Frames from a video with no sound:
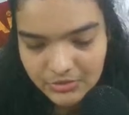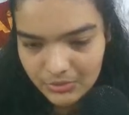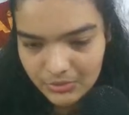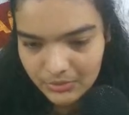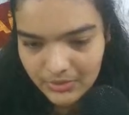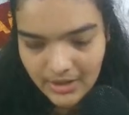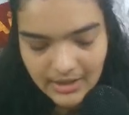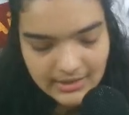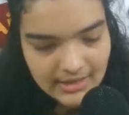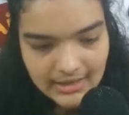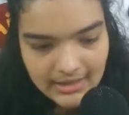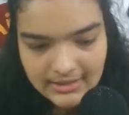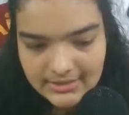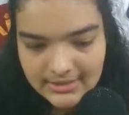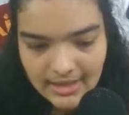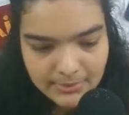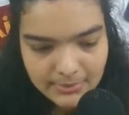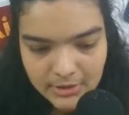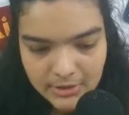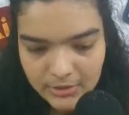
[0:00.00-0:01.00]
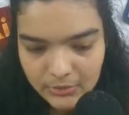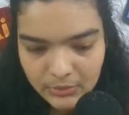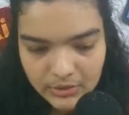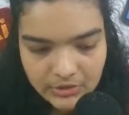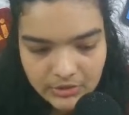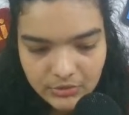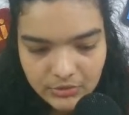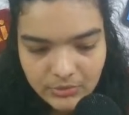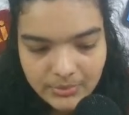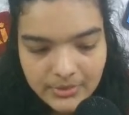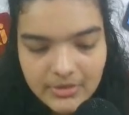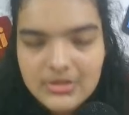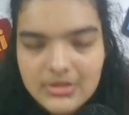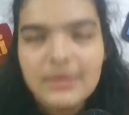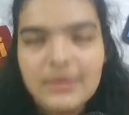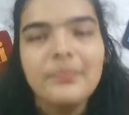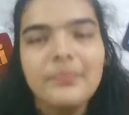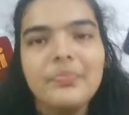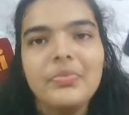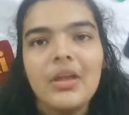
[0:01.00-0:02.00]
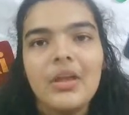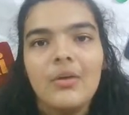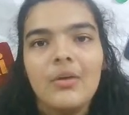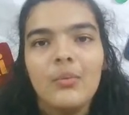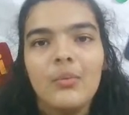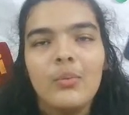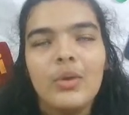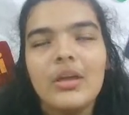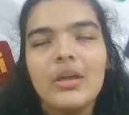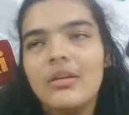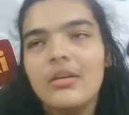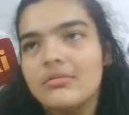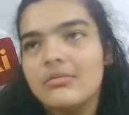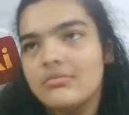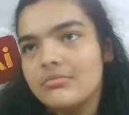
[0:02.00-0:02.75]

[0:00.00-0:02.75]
That is absolutely true, because we